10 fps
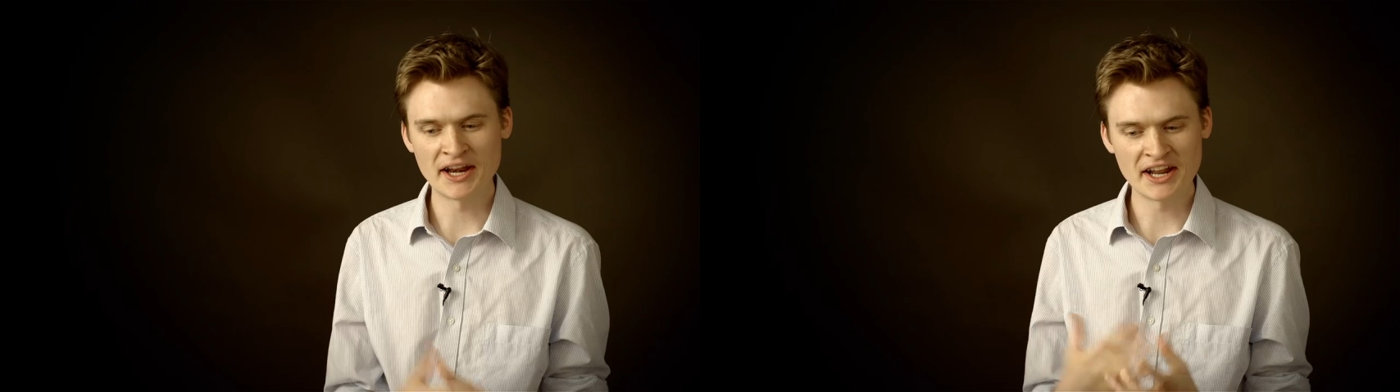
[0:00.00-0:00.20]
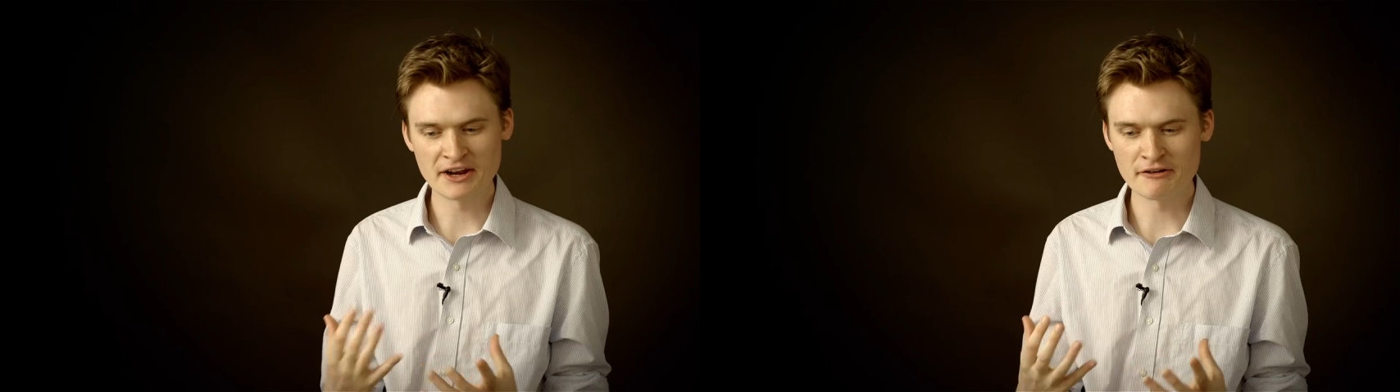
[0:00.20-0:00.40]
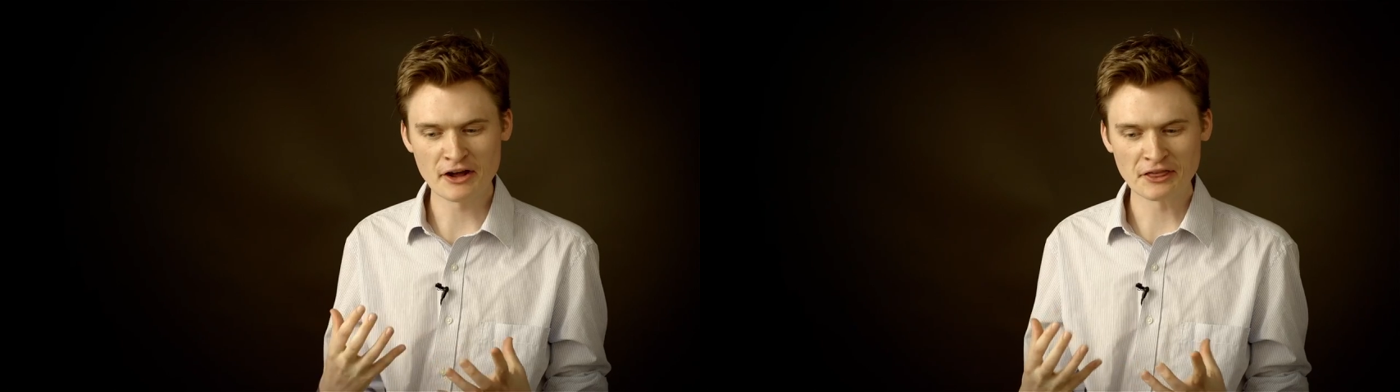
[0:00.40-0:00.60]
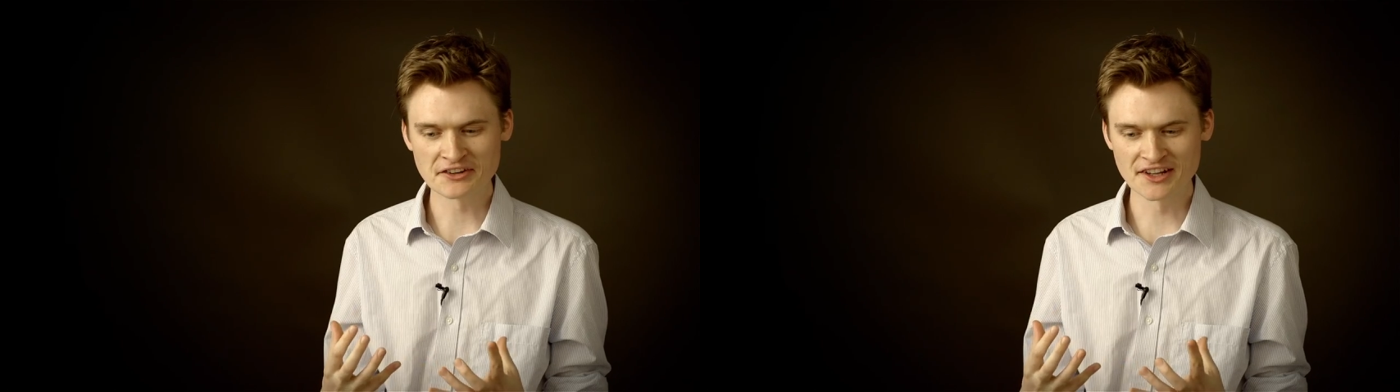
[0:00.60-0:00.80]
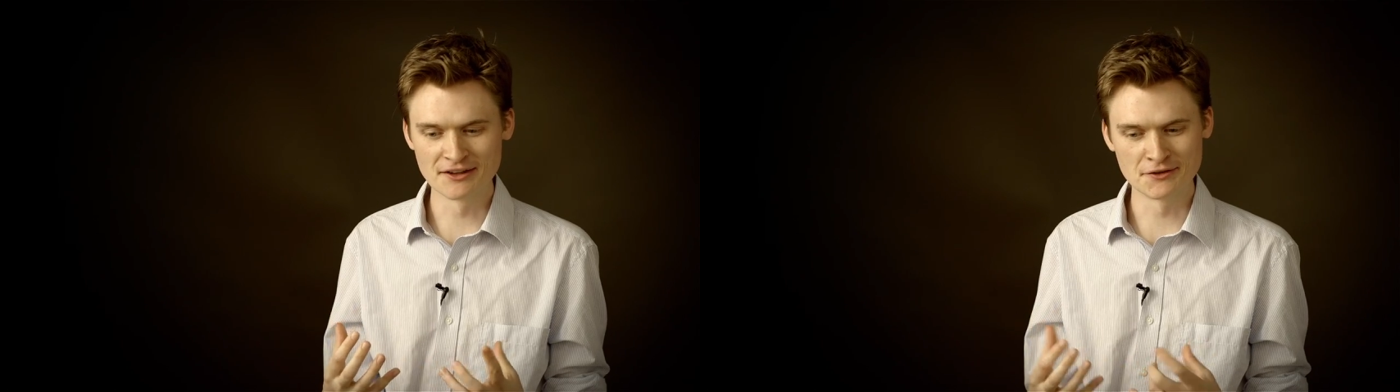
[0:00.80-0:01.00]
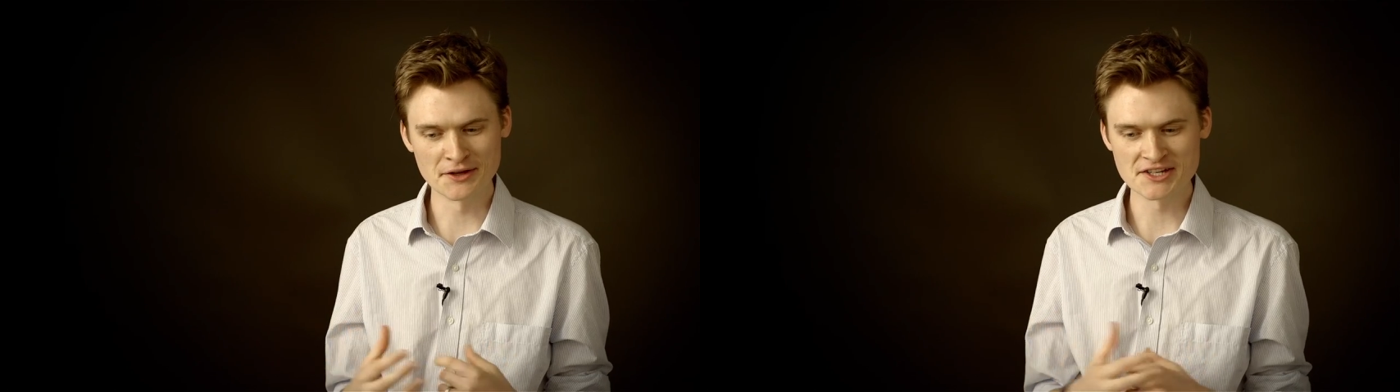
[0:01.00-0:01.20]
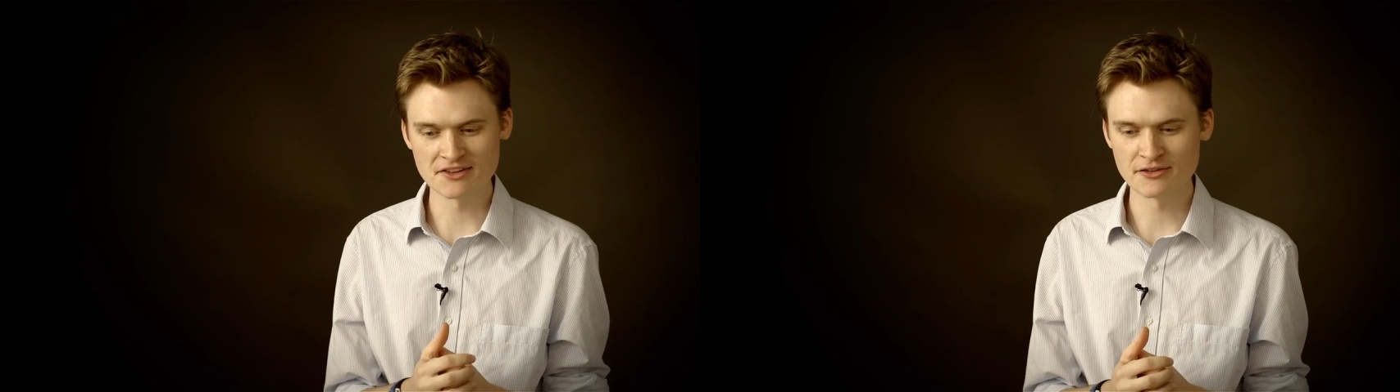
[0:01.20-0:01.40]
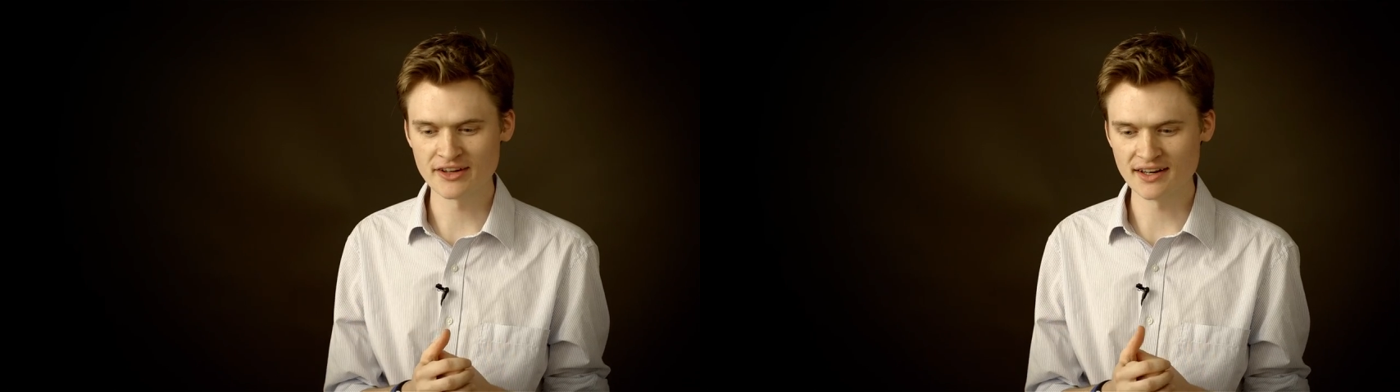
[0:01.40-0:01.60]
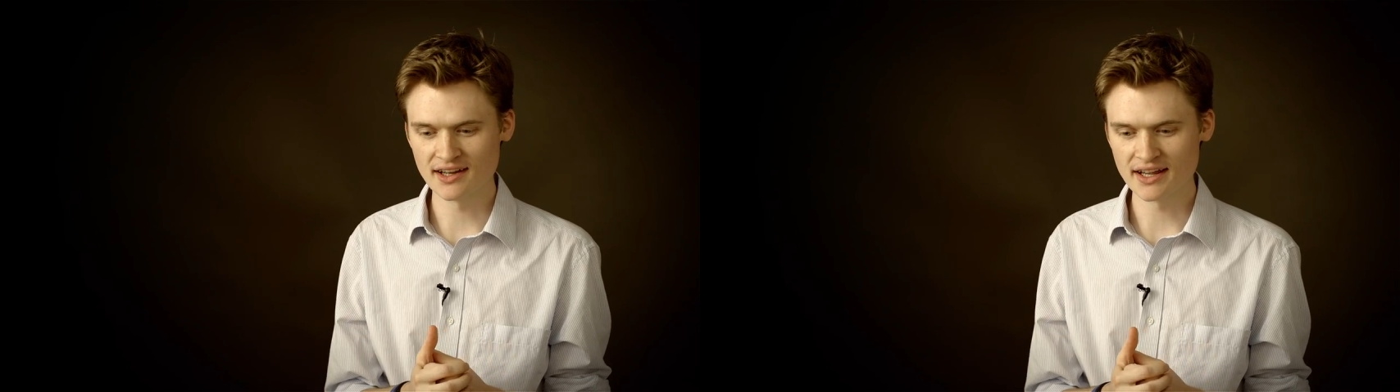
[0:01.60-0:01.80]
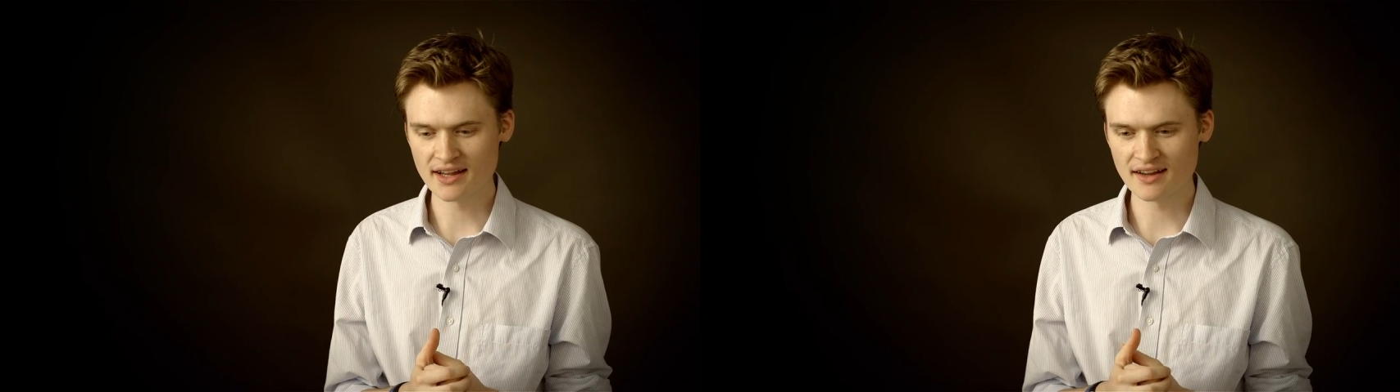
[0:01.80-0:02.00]
and then there are other times where you just feel
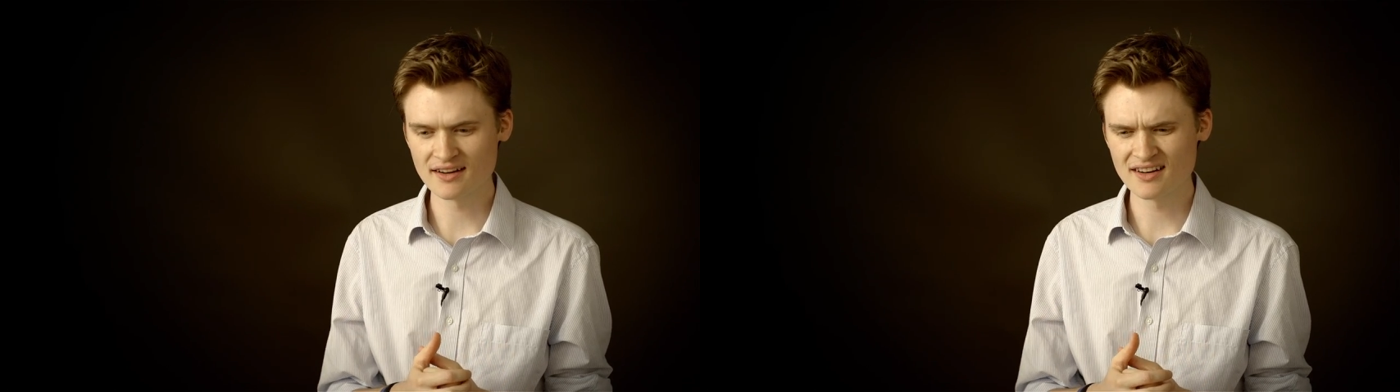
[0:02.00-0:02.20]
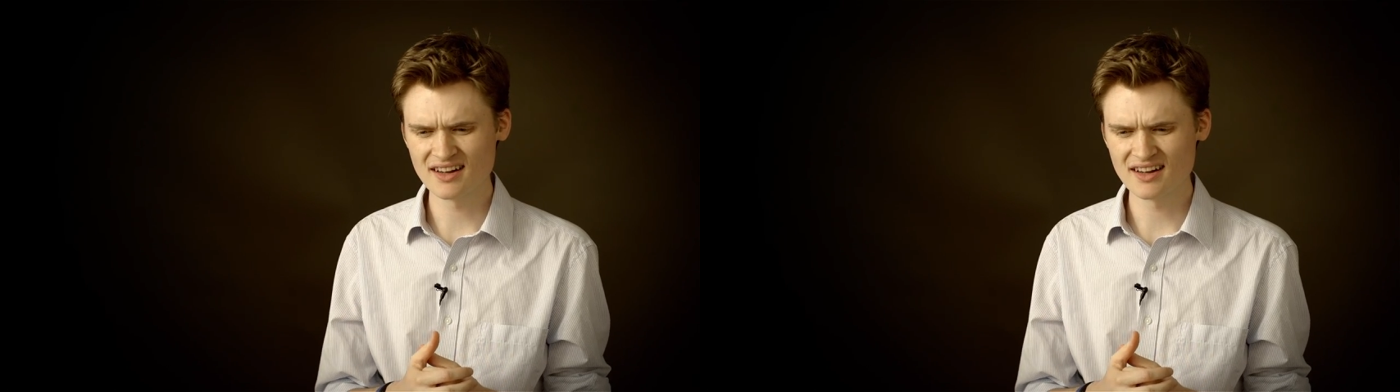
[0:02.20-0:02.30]
like,